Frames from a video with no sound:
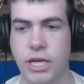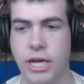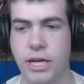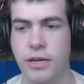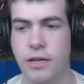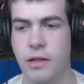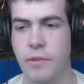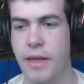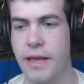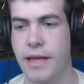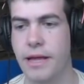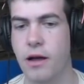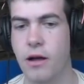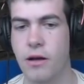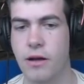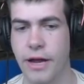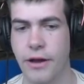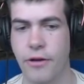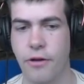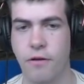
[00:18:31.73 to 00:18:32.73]
into them, they
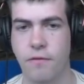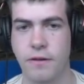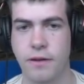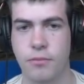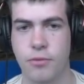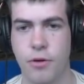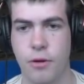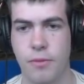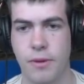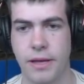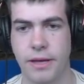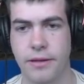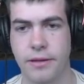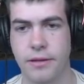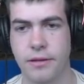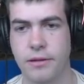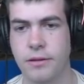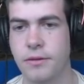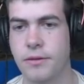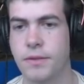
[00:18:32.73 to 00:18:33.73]
can't get off it properly.
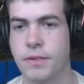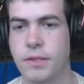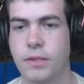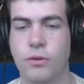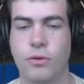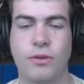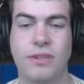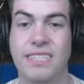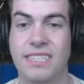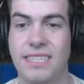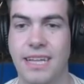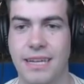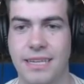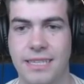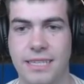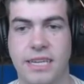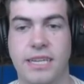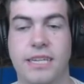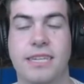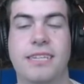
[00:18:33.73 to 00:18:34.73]
Or at least that's
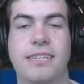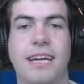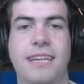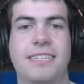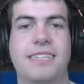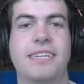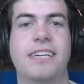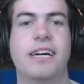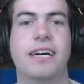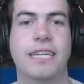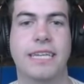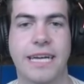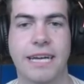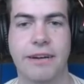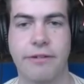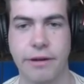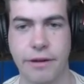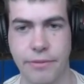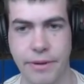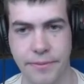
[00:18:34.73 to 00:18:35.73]
the
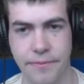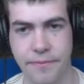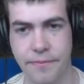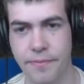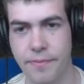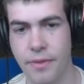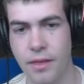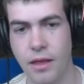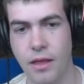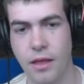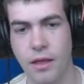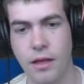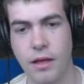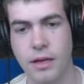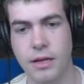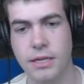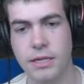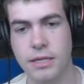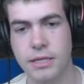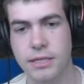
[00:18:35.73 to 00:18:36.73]
idea anyway.
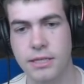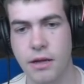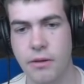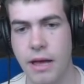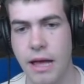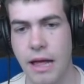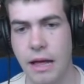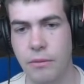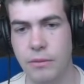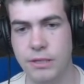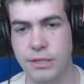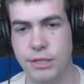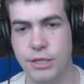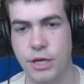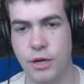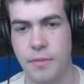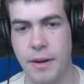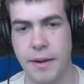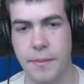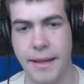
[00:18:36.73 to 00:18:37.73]
So yeah, it wasn't
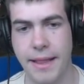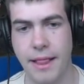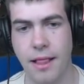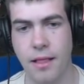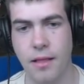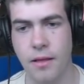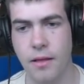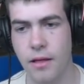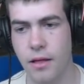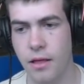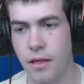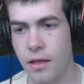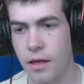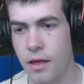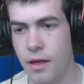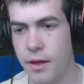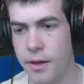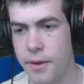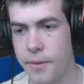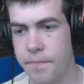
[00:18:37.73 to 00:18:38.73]
too bad a battle.
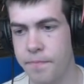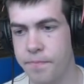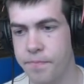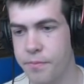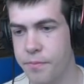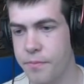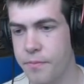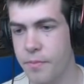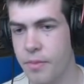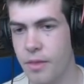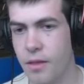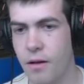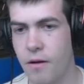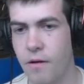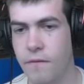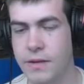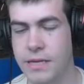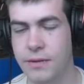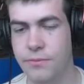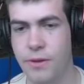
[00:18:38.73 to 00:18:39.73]

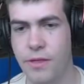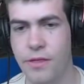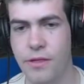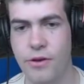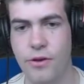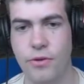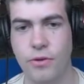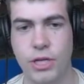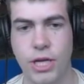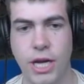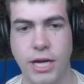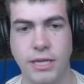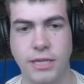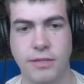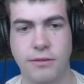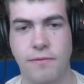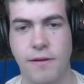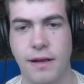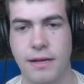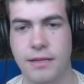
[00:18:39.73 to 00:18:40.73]
Obviously with the new changes
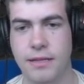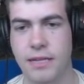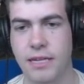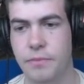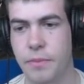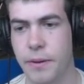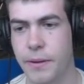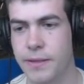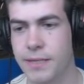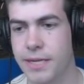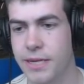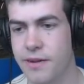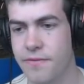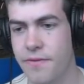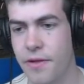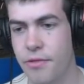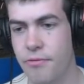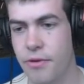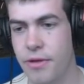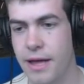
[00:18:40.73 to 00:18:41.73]
we've had to the experience, that's over
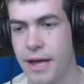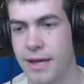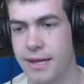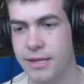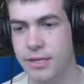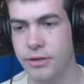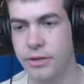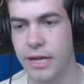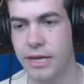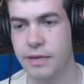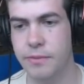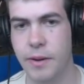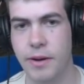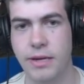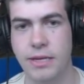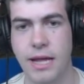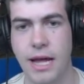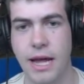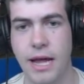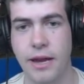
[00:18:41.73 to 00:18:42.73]
3,000 unit
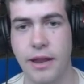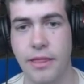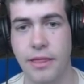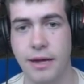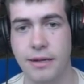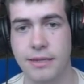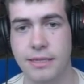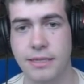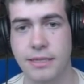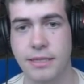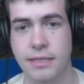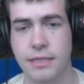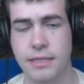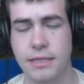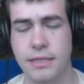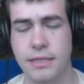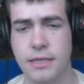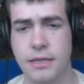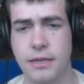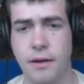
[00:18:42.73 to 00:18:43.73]
experience and 1,000
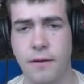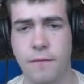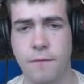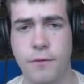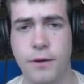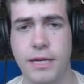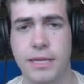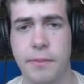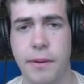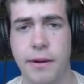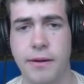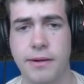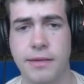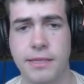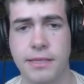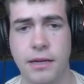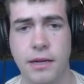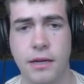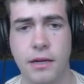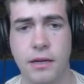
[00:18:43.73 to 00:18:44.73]
free
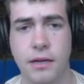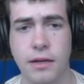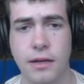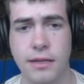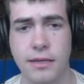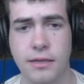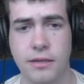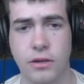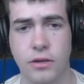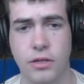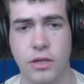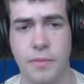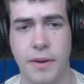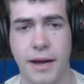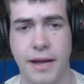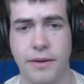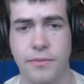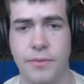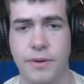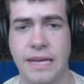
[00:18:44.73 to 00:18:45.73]
experience. That's not too
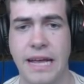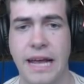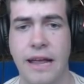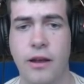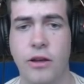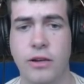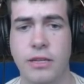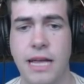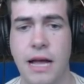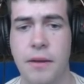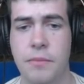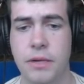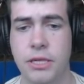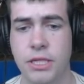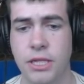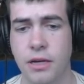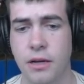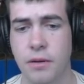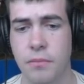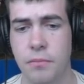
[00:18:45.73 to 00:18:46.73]
bad. I'm going to get a lot of
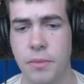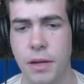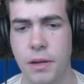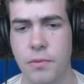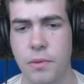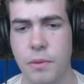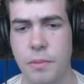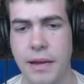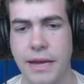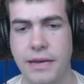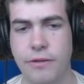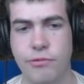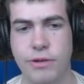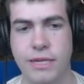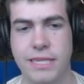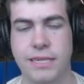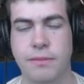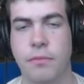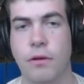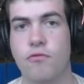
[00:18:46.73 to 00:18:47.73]
damage, but we played a
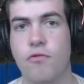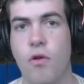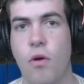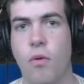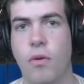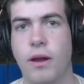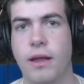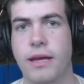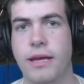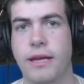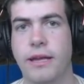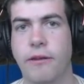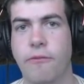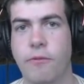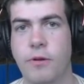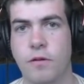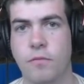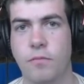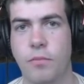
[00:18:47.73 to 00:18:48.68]
reasonable role in sort of